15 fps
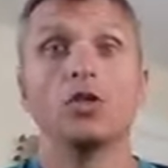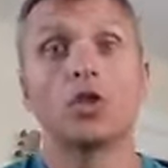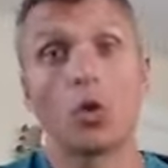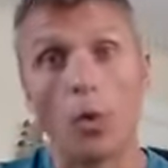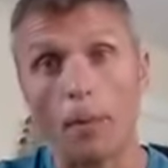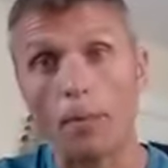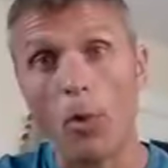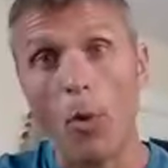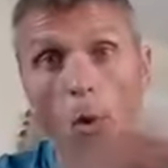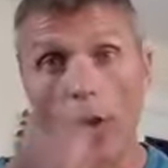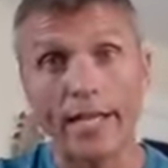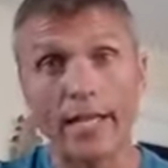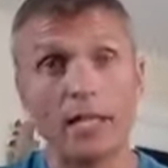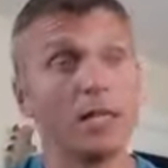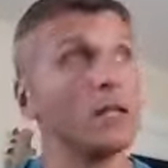to
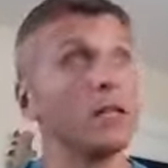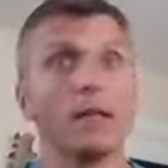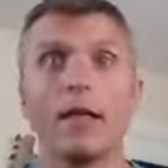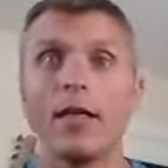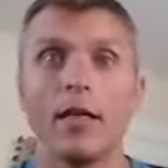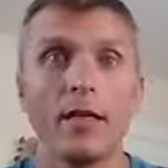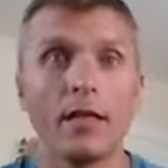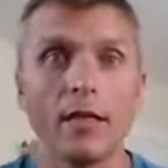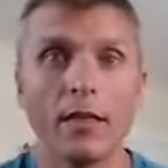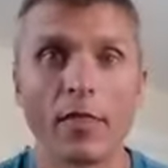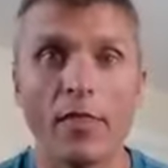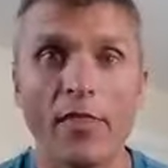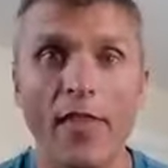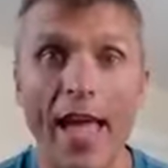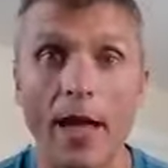appoint
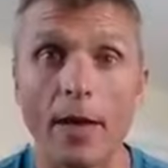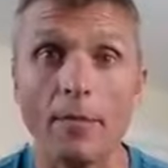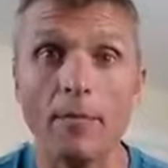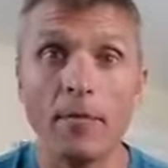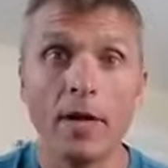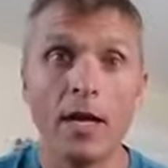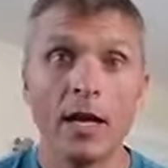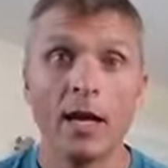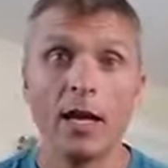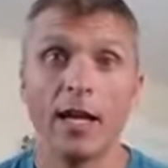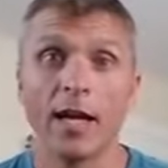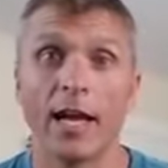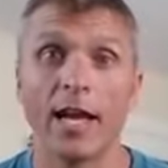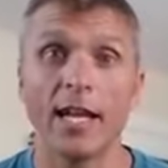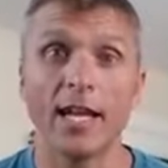them
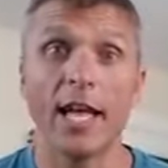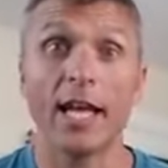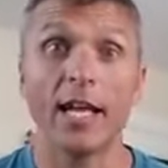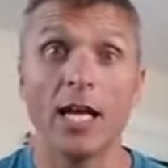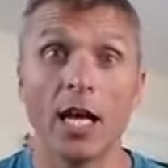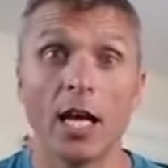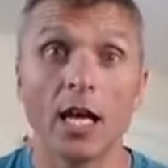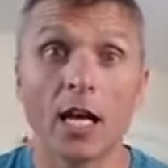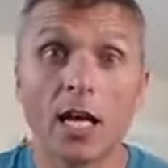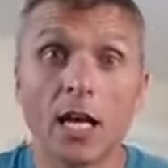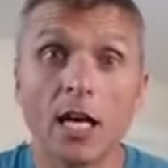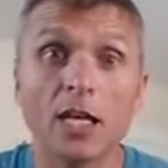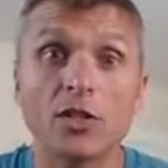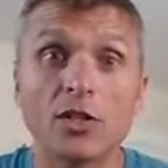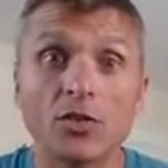in a
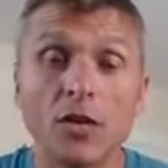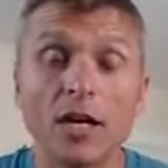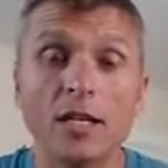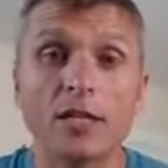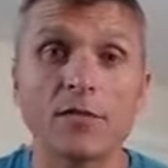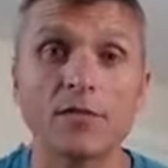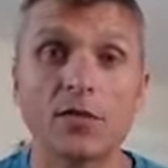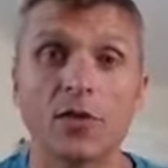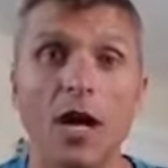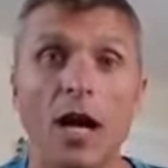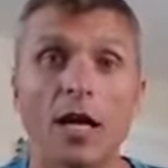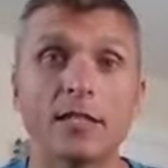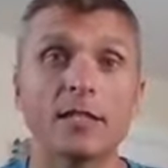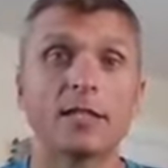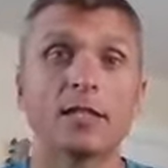constructive
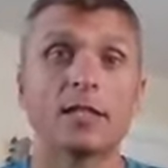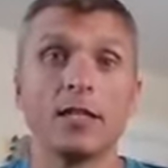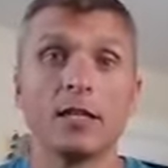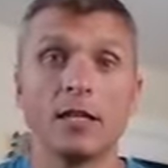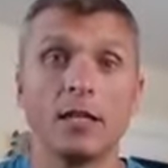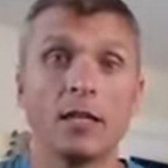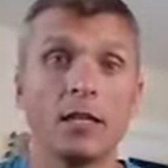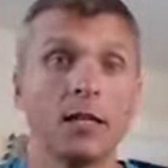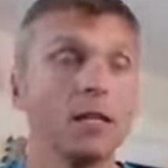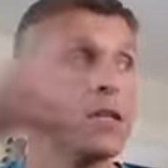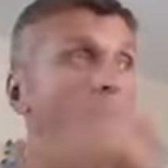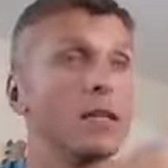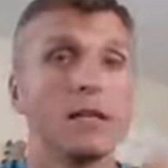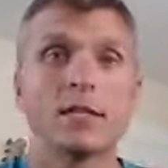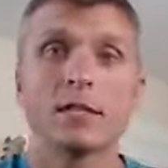trust
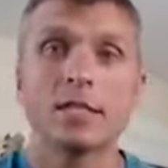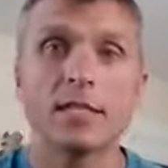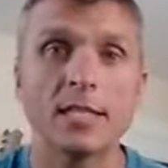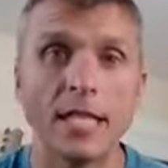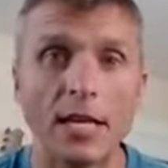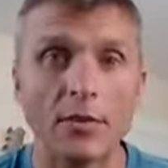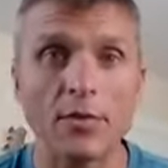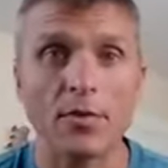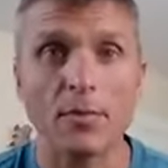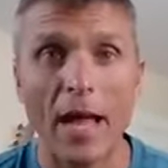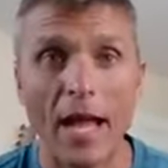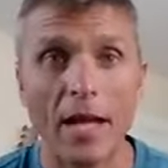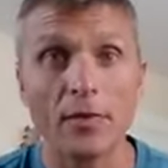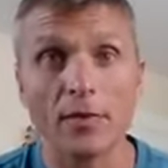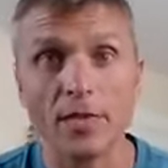to settle the
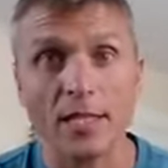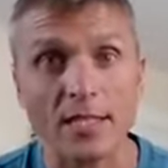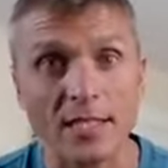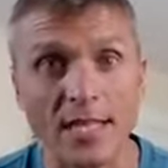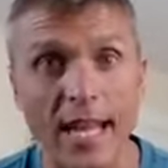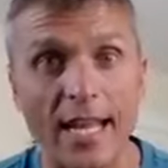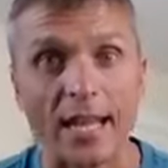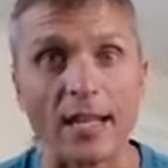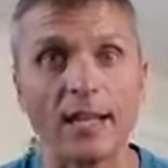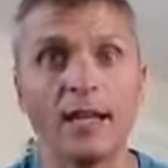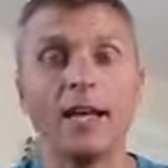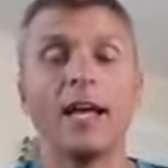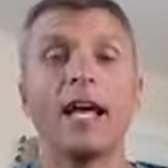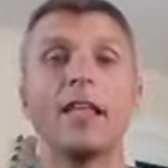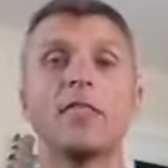matter of the estate.
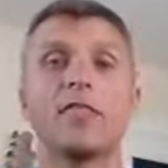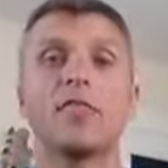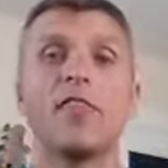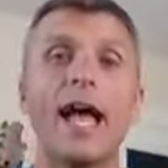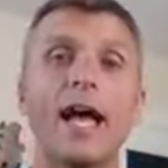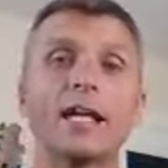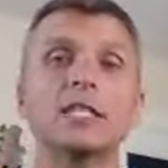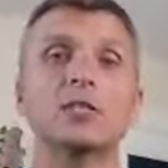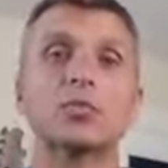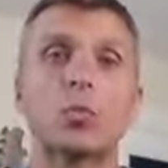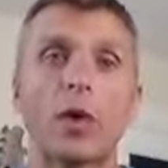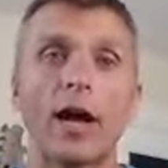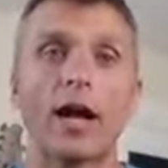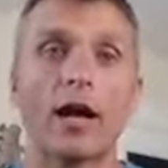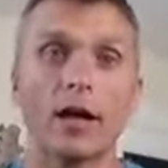And that's
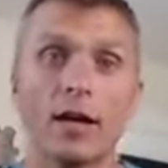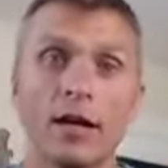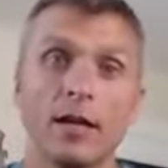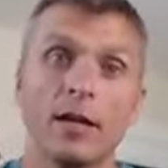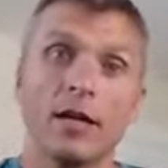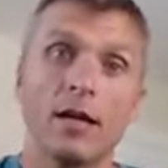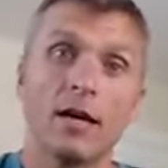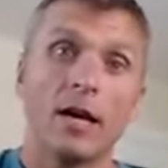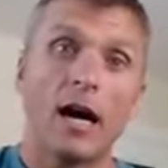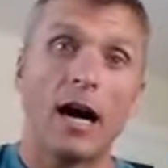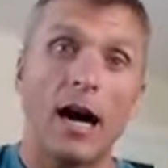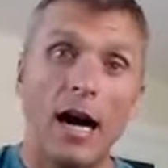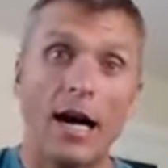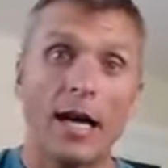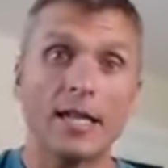where
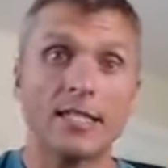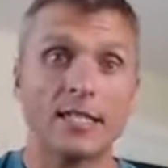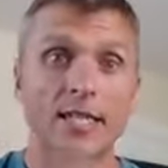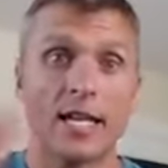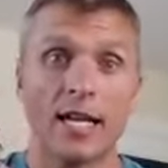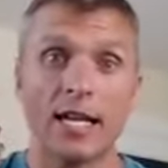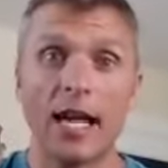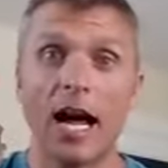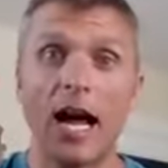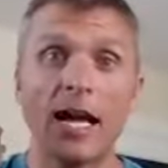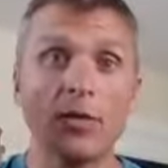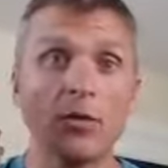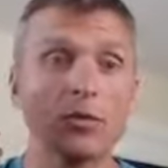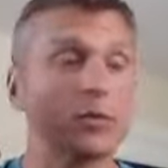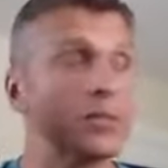I say
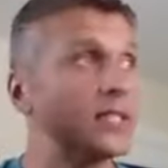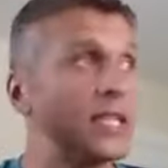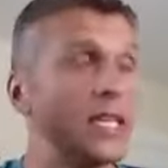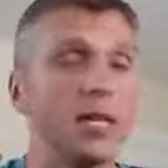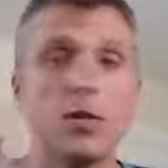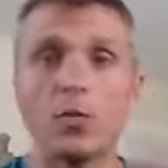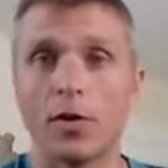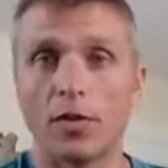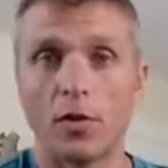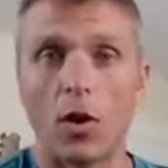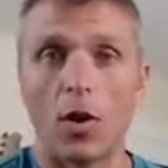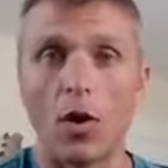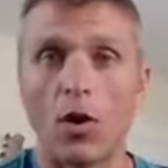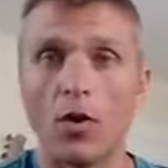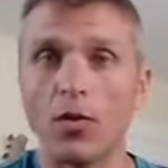I don't deal with
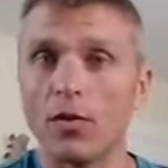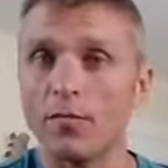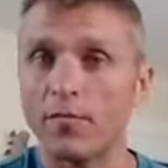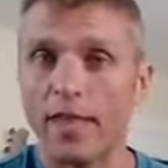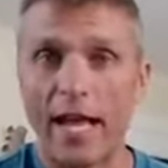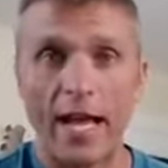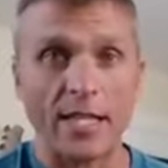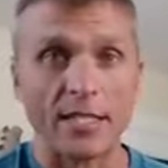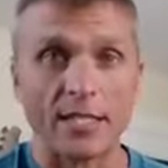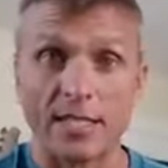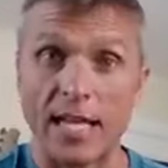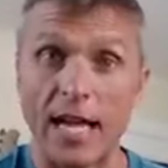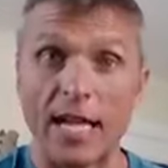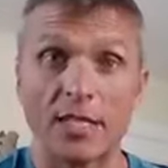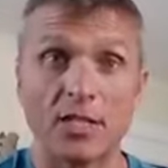all of that
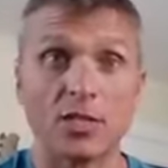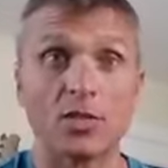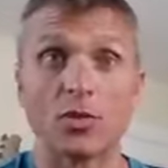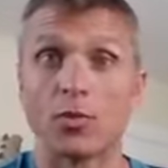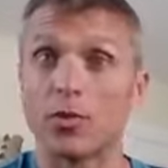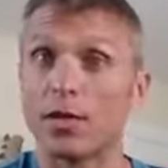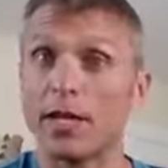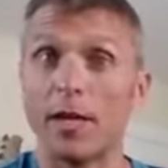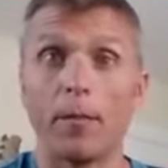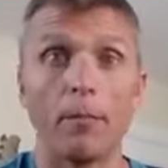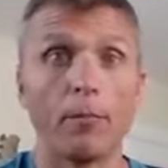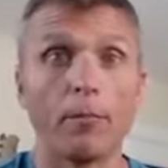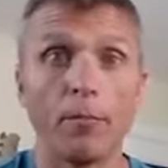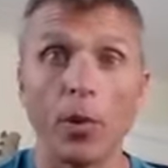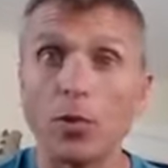statutory
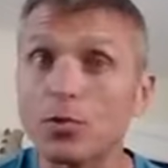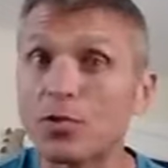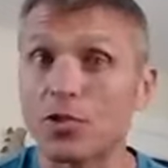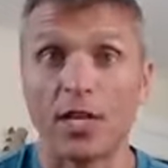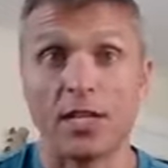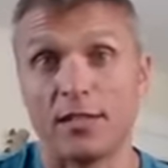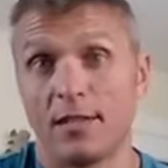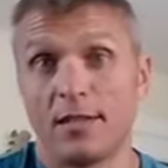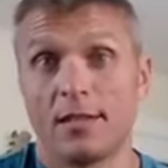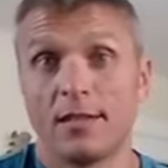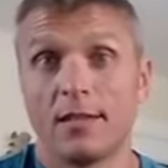bullshit.